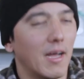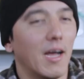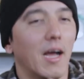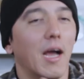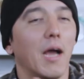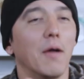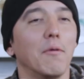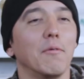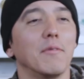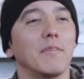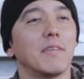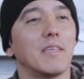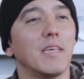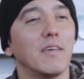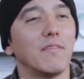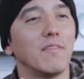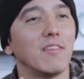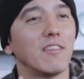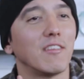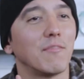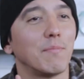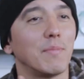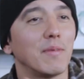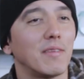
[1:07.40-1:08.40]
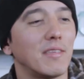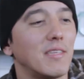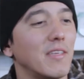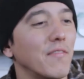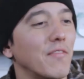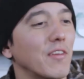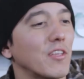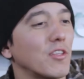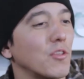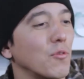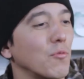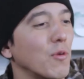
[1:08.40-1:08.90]
I was given
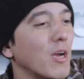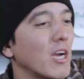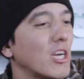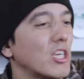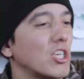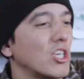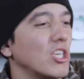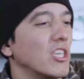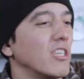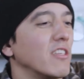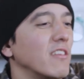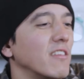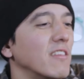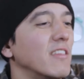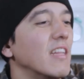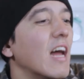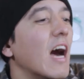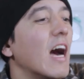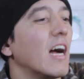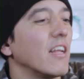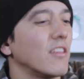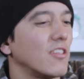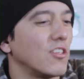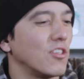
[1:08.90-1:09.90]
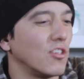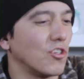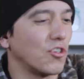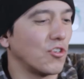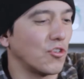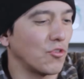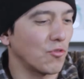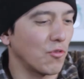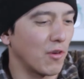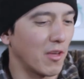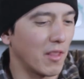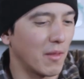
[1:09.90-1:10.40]
specific directions not to
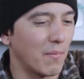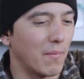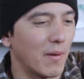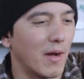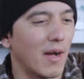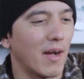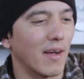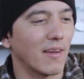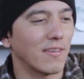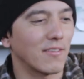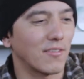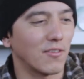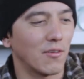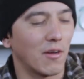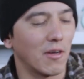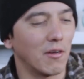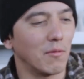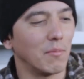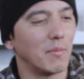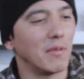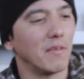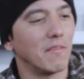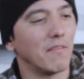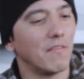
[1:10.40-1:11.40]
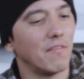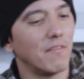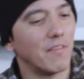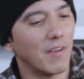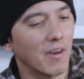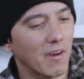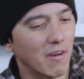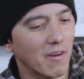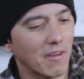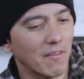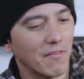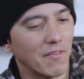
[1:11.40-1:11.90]
destroy the box, so I'll be
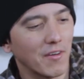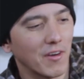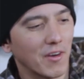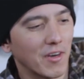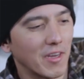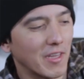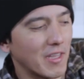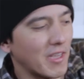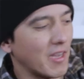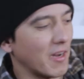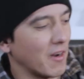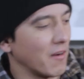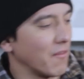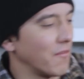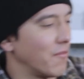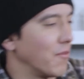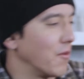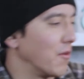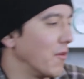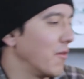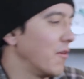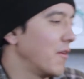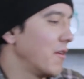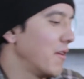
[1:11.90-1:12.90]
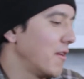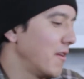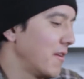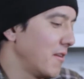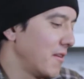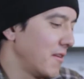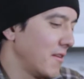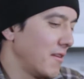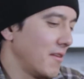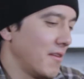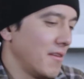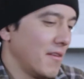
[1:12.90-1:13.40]
very, very careful.
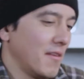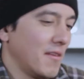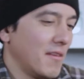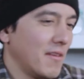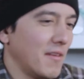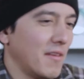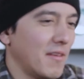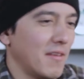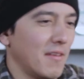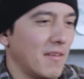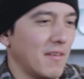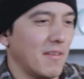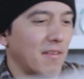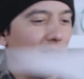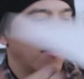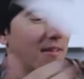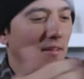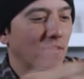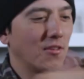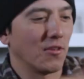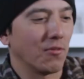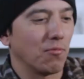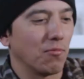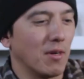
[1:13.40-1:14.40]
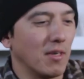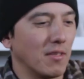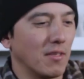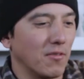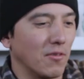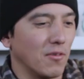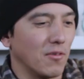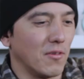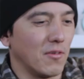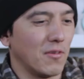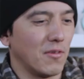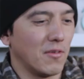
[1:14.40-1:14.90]
It's a
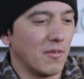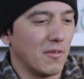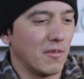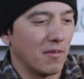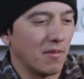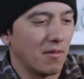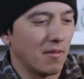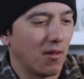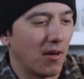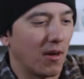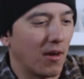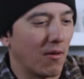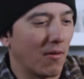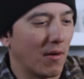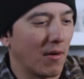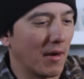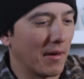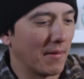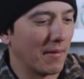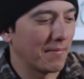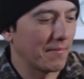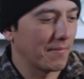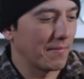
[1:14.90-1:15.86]
rental. All right.